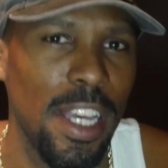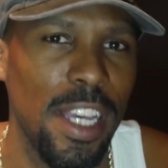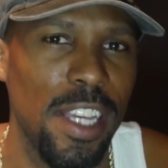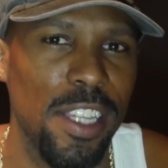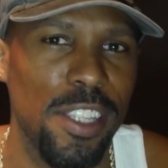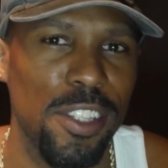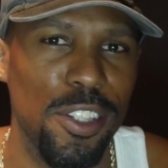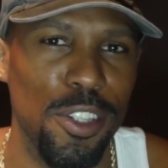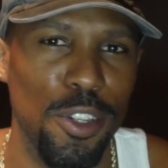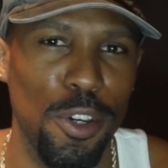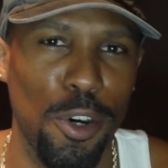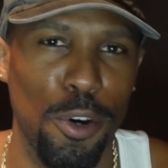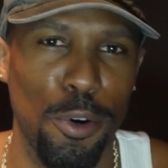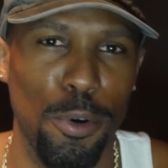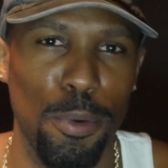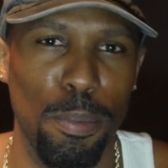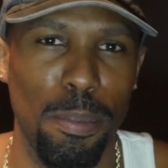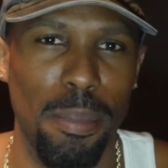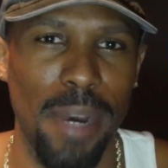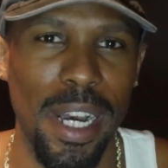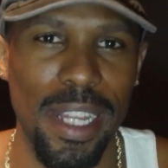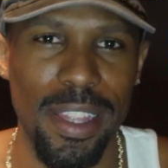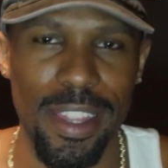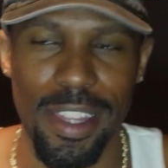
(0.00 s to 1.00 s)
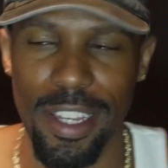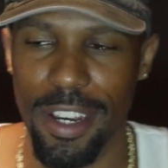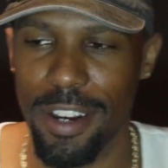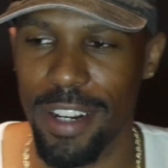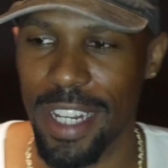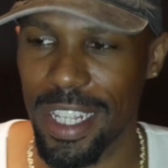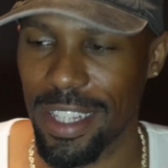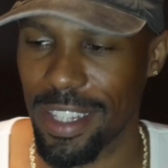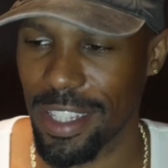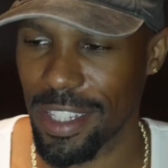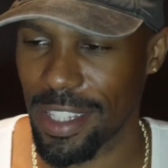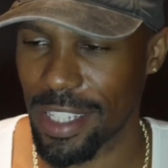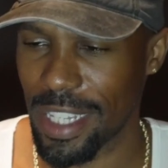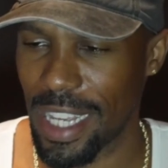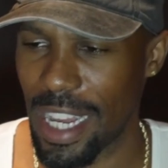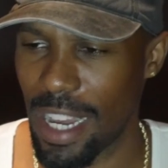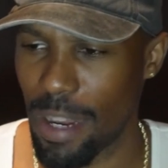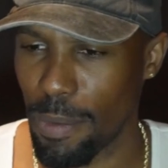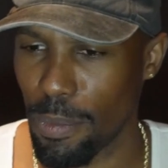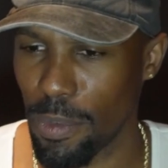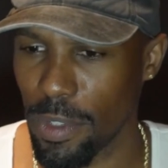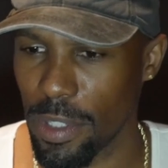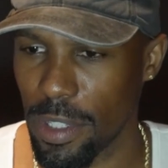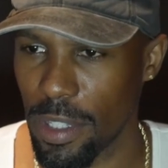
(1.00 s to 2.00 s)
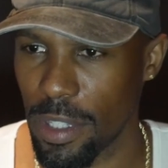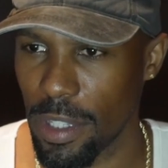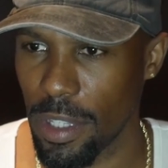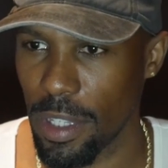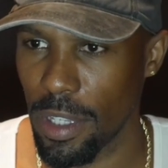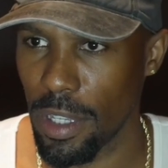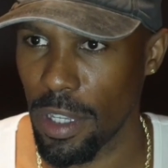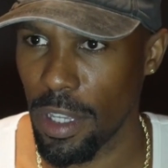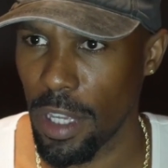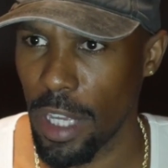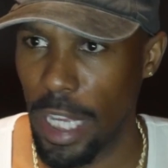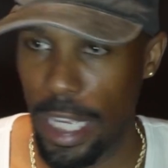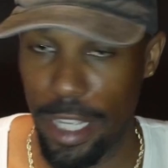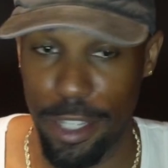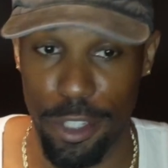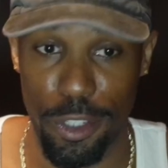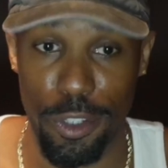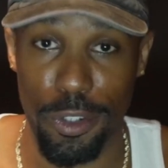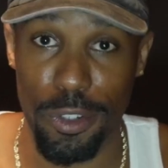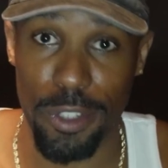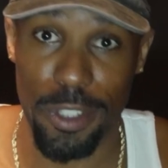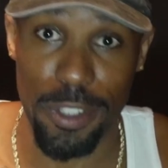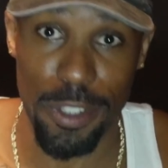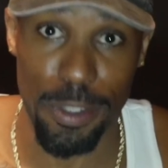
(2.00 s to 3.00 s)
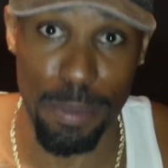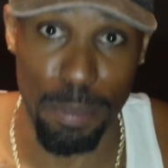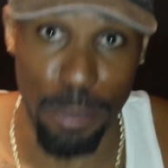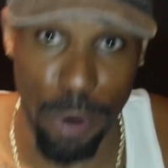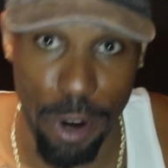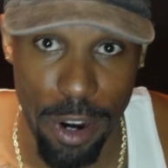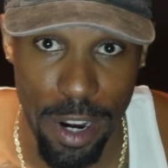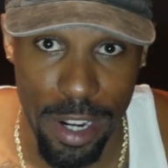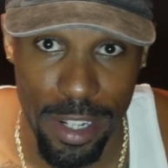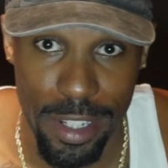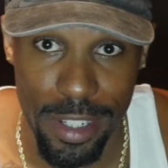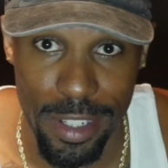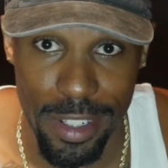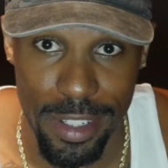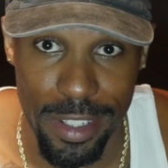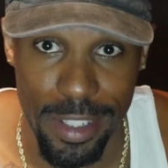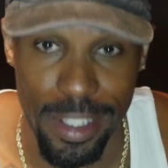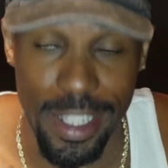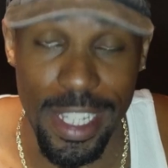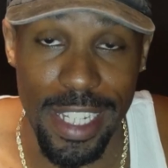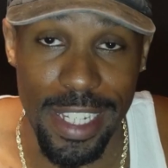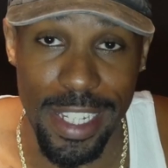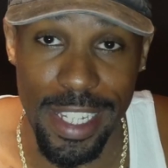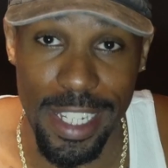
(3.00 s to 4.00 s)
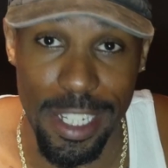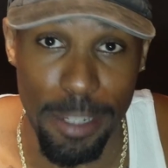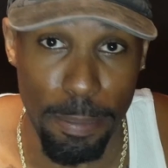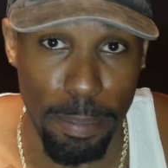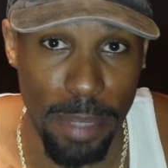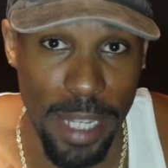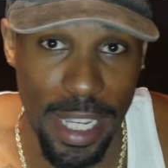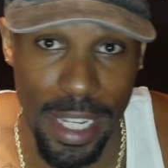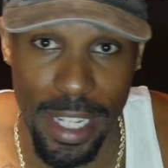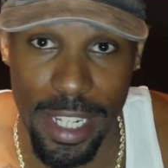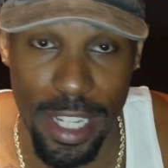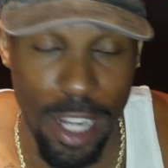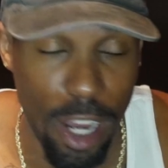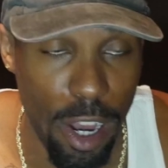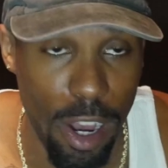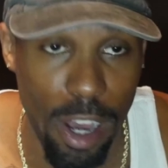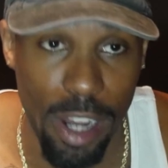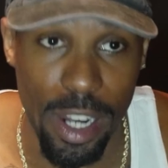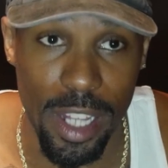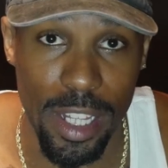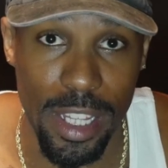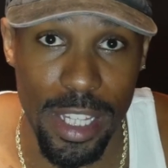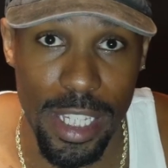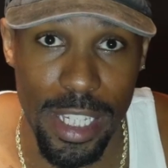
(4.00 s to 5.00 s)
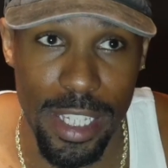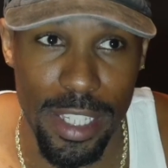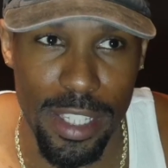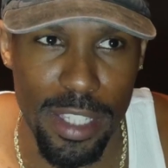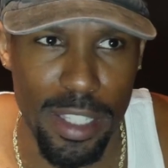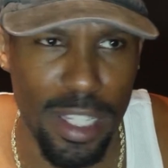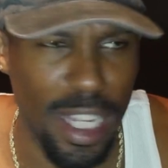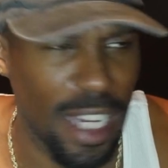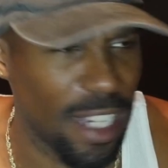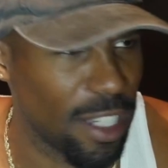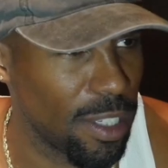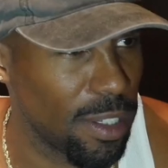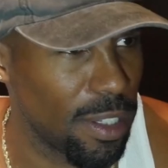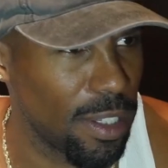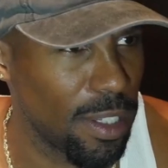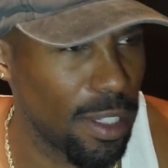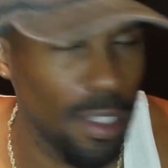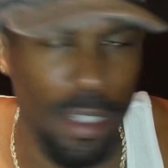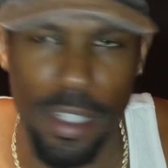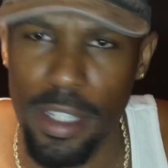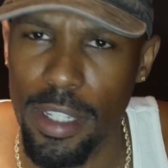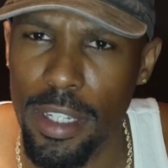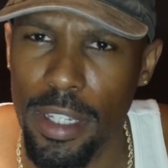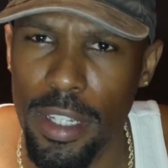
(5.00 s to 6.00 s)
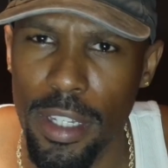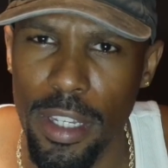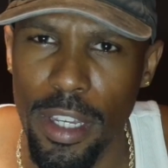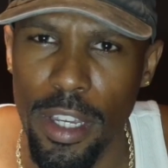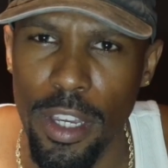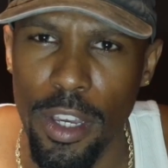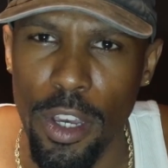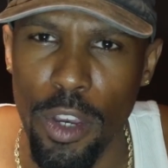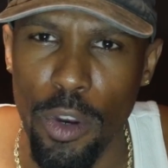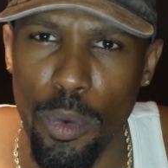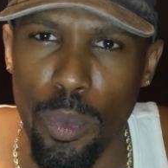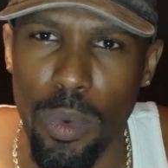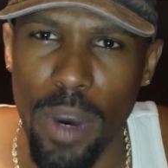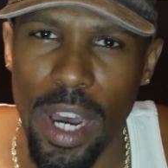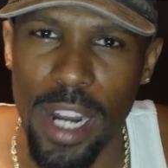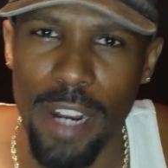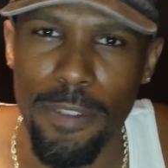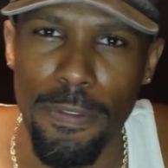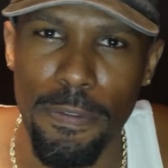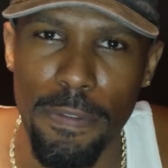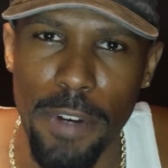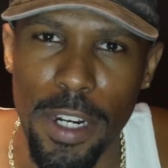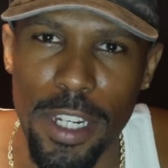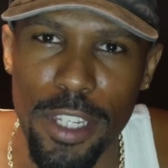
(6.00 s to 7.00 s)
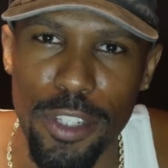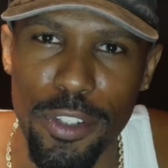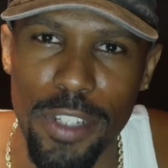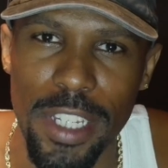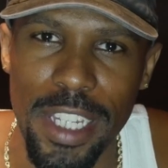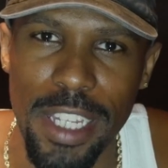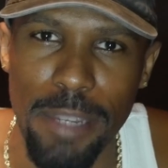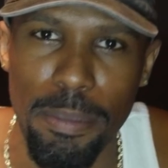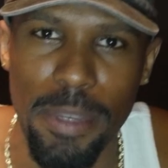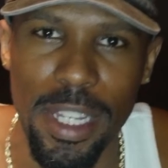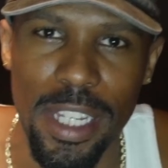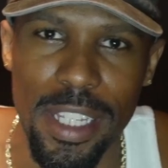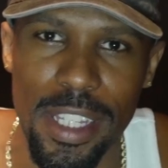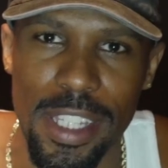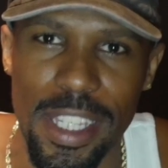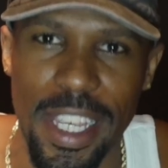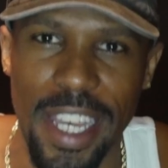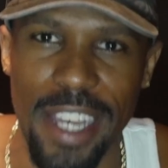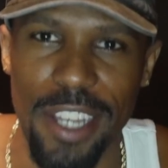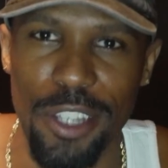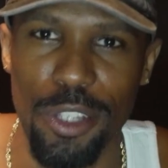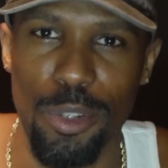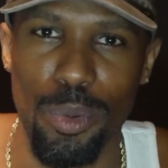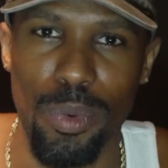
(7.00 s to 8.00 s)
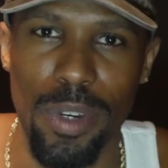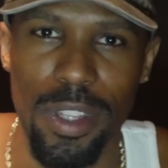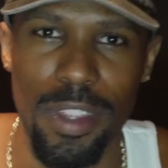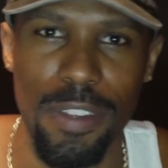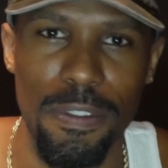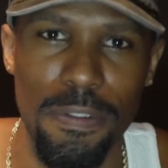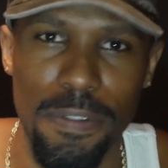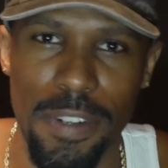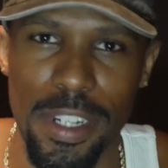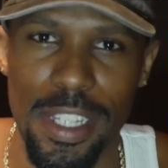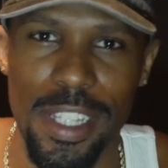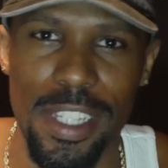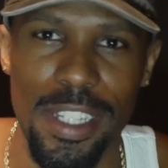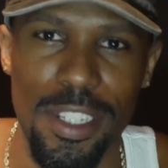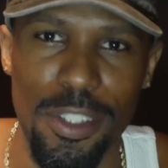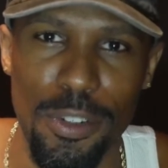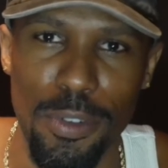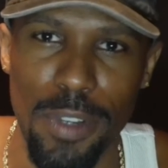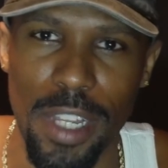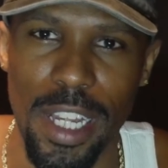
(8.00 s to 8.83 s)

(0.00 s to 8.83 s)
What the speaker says: So my thought at the time was, you're smart and independent, all of this, like, why the fuck you need me to tell you what the fuck to do?